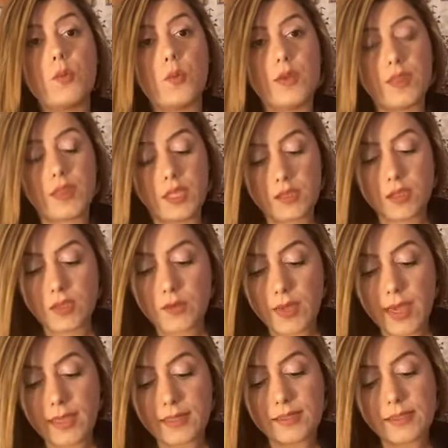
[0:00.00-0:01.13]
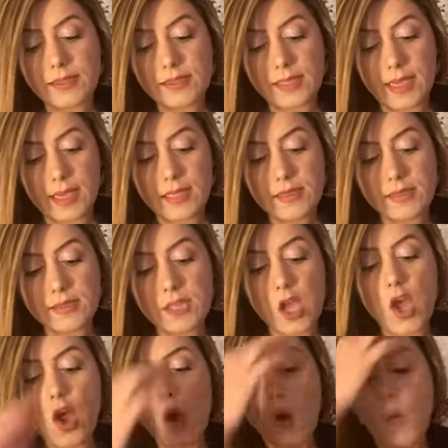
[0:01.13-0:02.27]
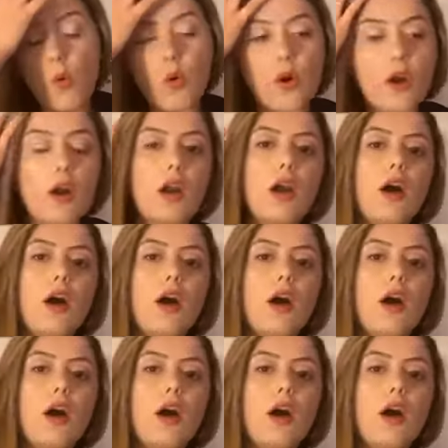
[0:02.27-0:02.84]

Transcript: within the United States, or